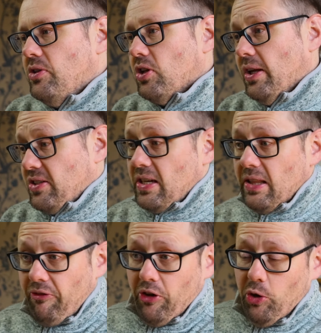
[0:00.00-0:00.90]
Until I see
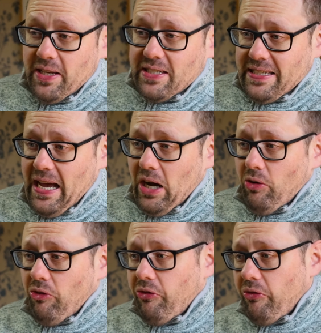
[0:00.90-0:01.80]
the film
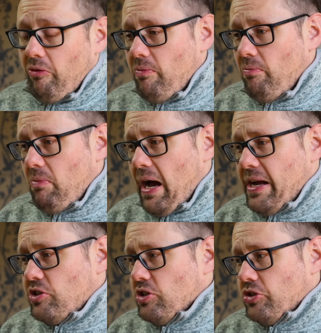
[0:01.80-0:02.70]
itself,
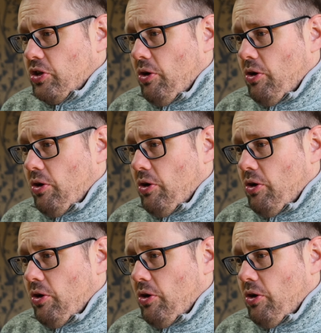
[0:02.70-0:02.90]
I just